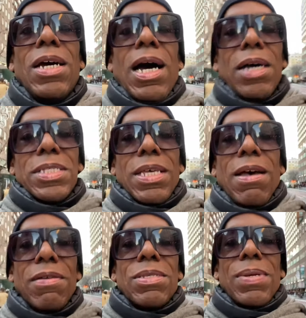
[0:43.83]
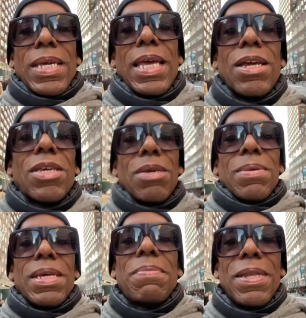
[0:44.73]
ourselves, we can
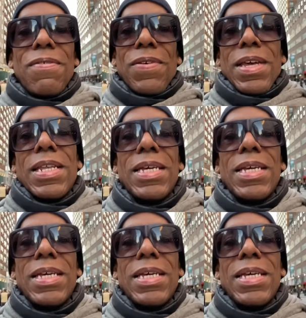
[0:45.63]
accumulate benefit.